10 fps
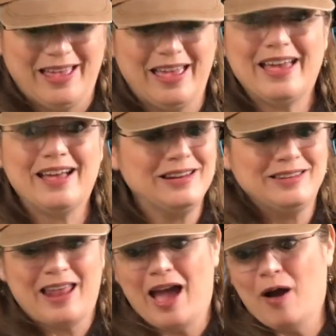
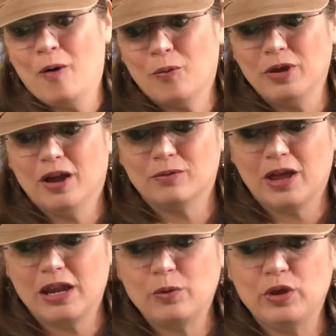And now we are
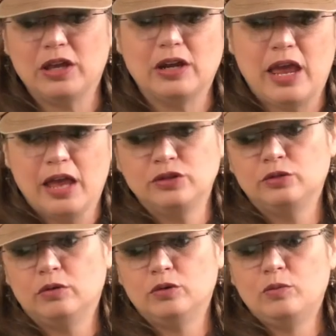ready. We can
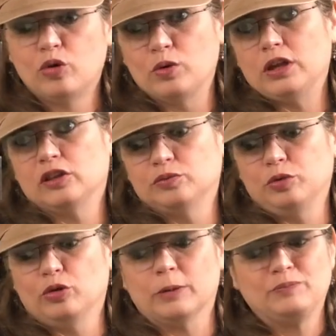enter a room or we can
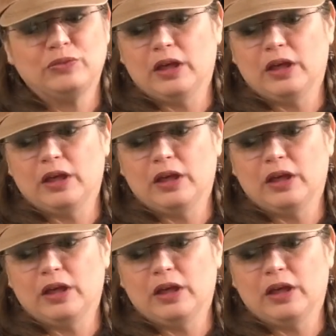explore.